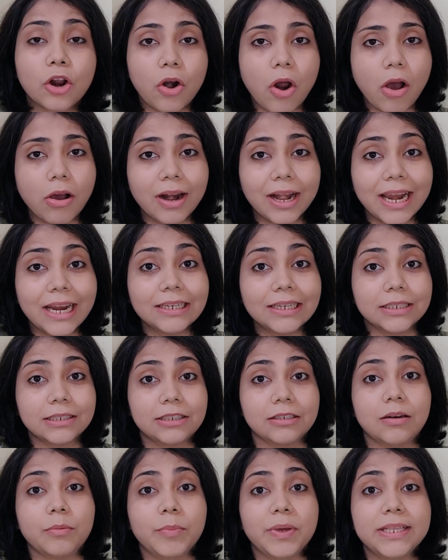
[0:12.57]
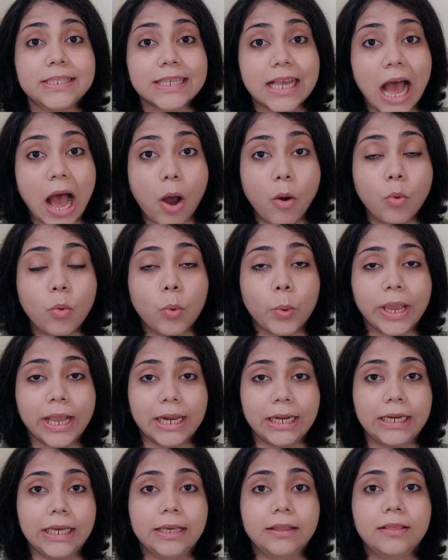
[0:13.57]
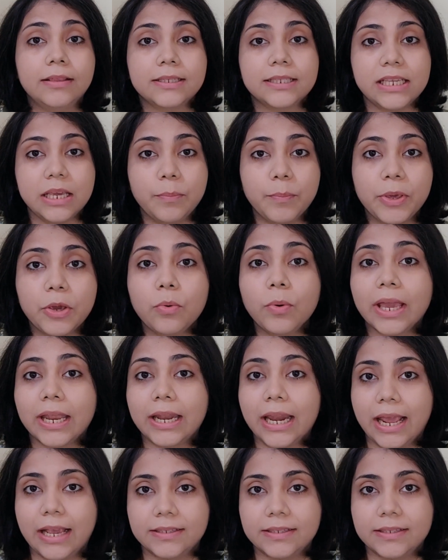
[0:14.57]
Clock rate determines how quickly the CPU can